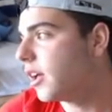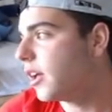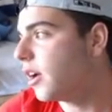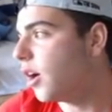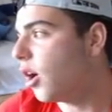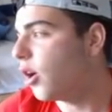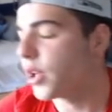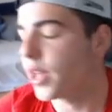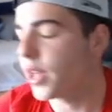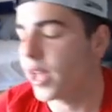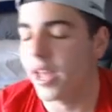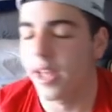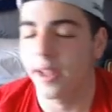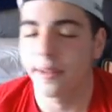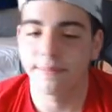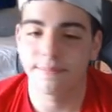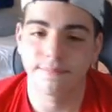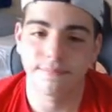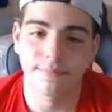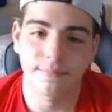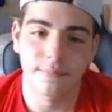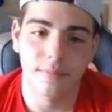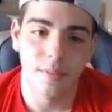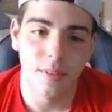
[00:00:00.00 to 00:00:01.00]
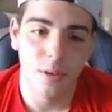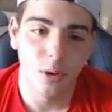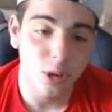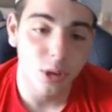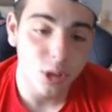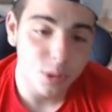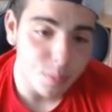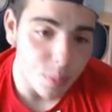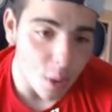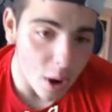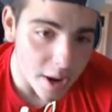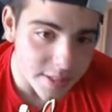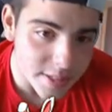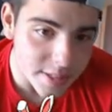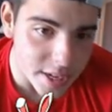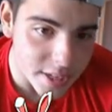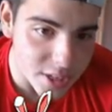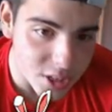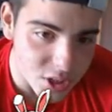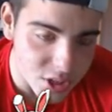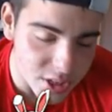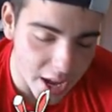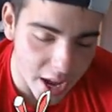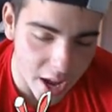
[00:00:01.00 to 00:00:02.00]
okay, Kris Bryant's
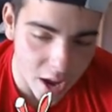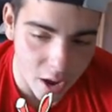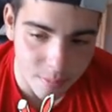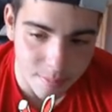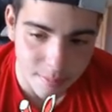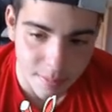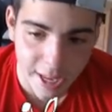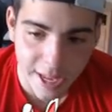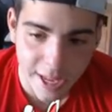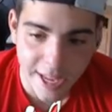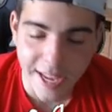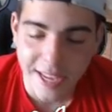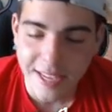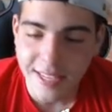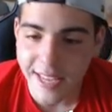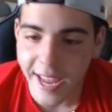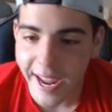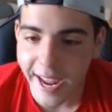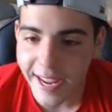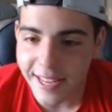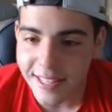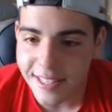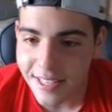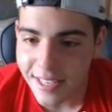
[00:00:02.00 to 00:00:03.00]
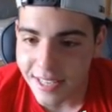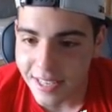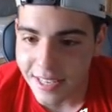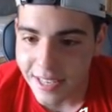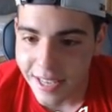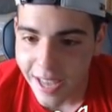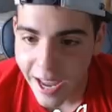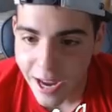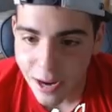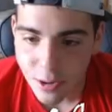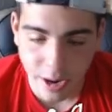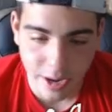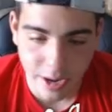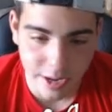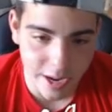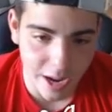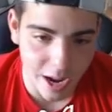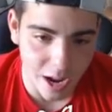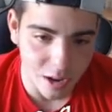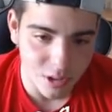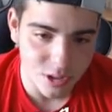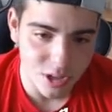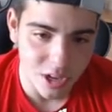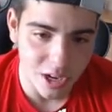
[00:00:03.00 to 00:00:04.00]
edge is down. He's 18K right
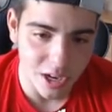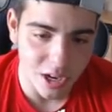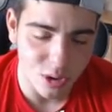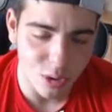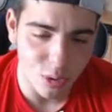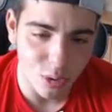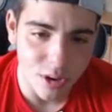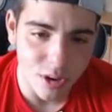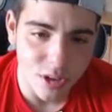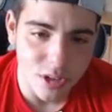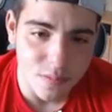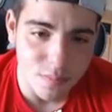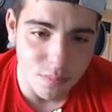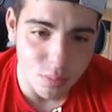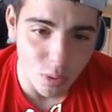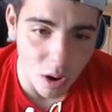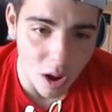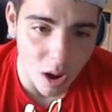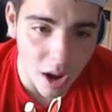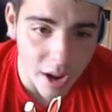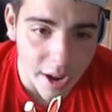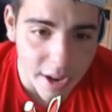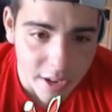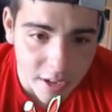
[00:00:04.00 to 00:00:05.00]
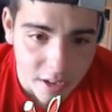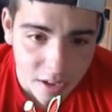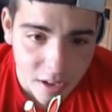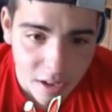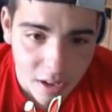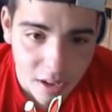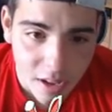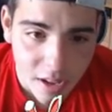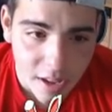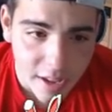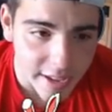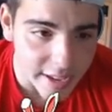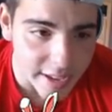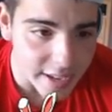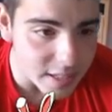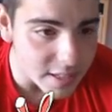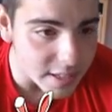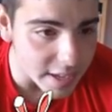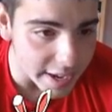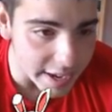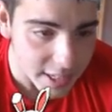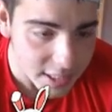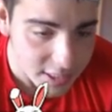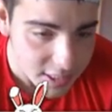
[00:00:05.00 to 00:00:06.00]
now. I was like, Kris Bryant is
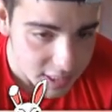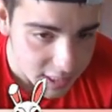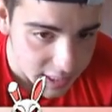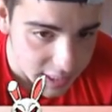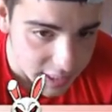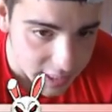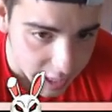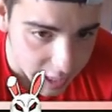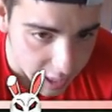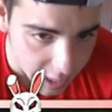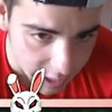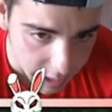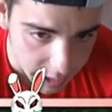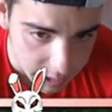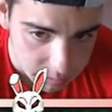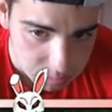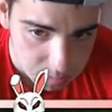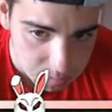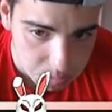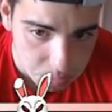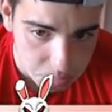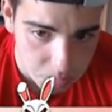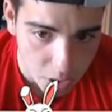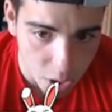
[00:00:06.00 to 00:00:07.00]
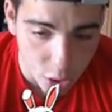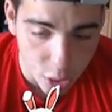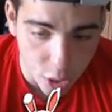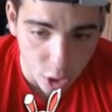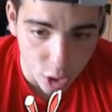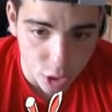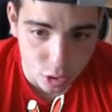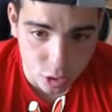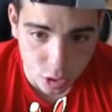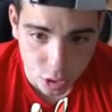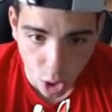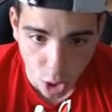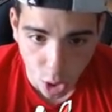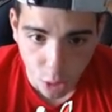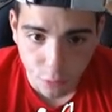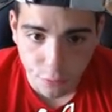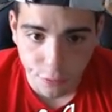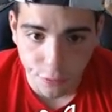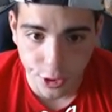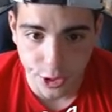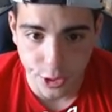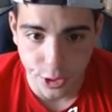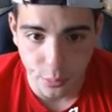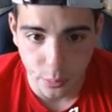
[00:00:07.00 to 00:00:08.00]
18K. There's no
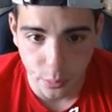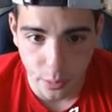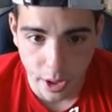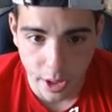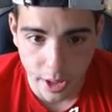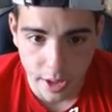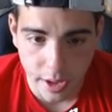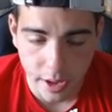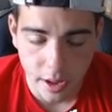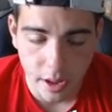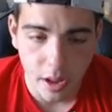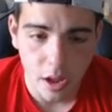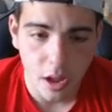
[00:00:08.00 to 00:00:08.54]
freaking way.